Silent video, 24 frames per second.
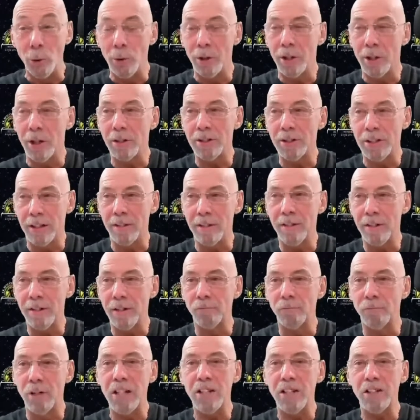And I tell you the
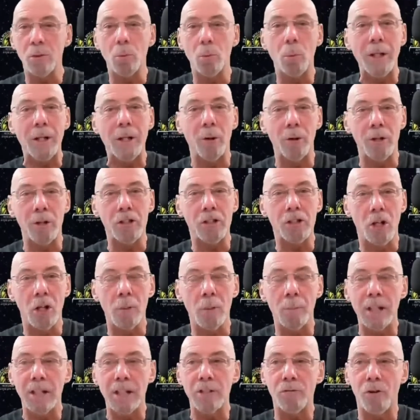reason we got the no,
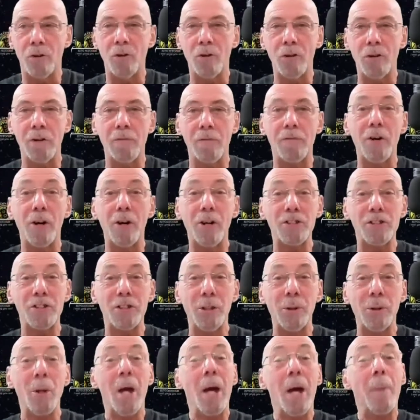timings well, wrong on the first
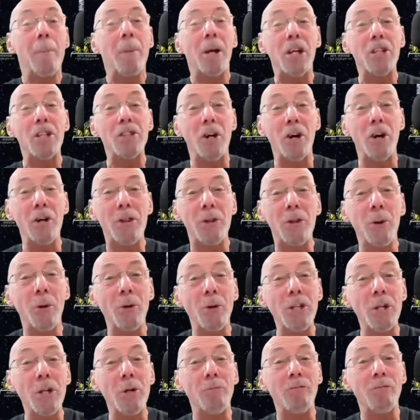two I because I thought
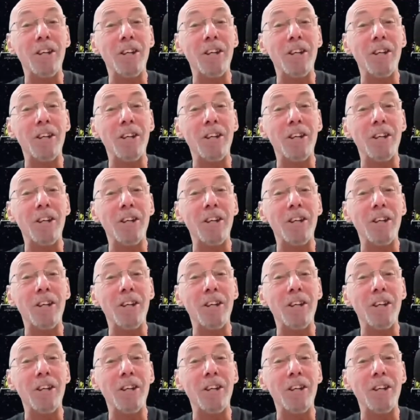you were